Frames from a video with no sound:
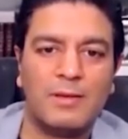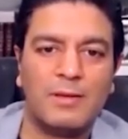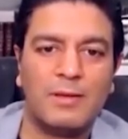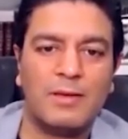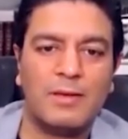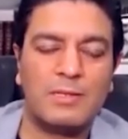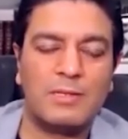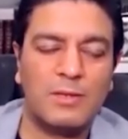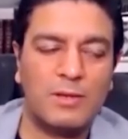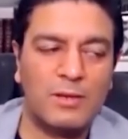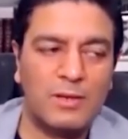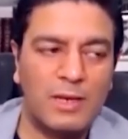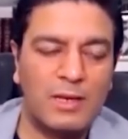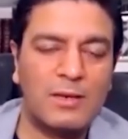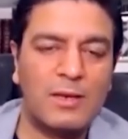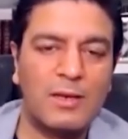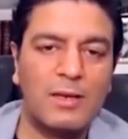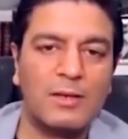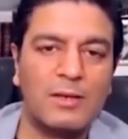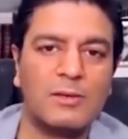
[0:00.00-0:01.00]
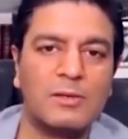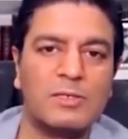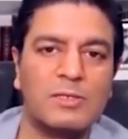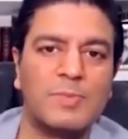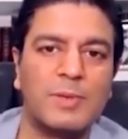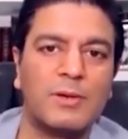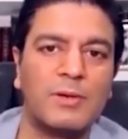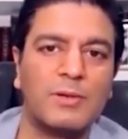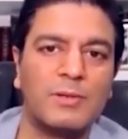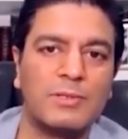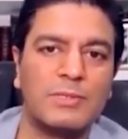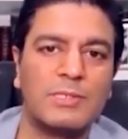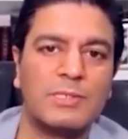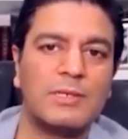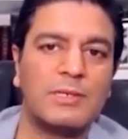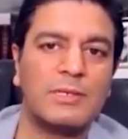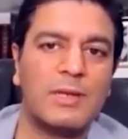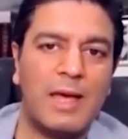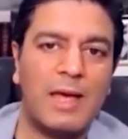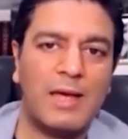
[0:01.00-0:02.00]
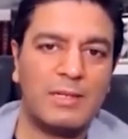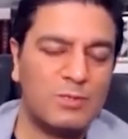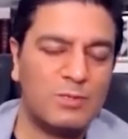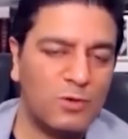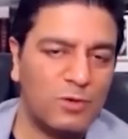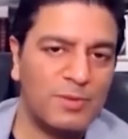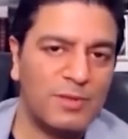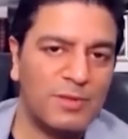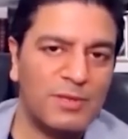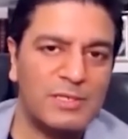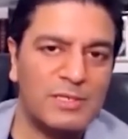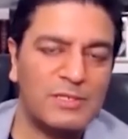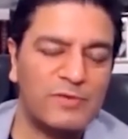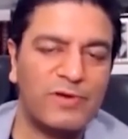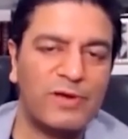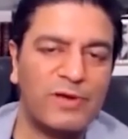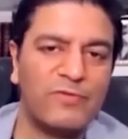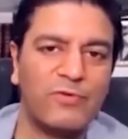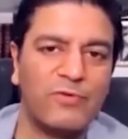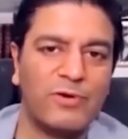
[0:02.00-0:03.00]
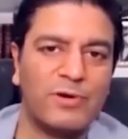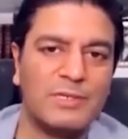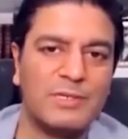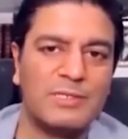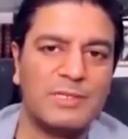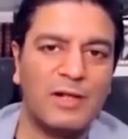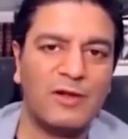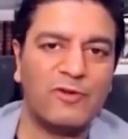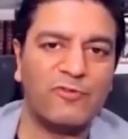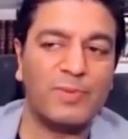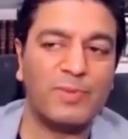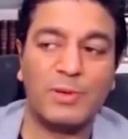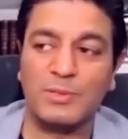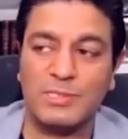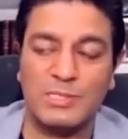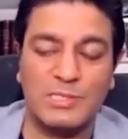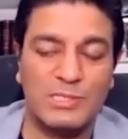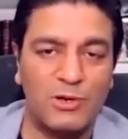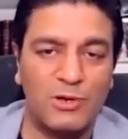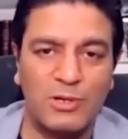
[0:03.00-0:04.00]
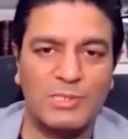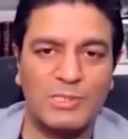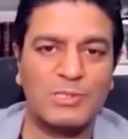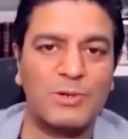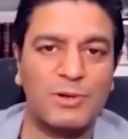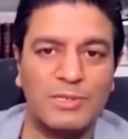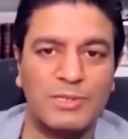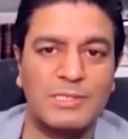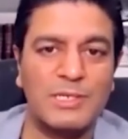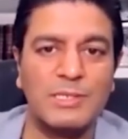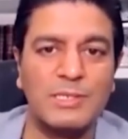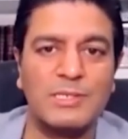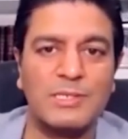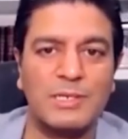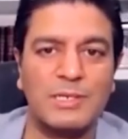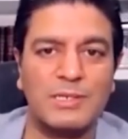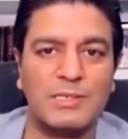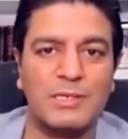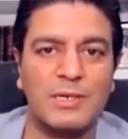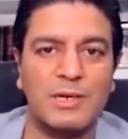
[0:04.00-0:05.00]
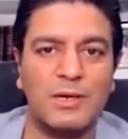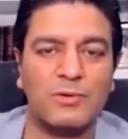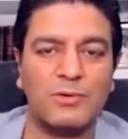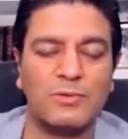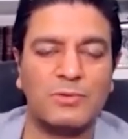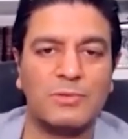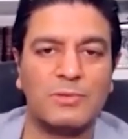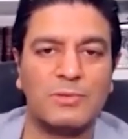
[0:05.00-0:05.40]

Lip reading: It's going to get killed because it has no ability to fend for itself because it's lost all its instincts now.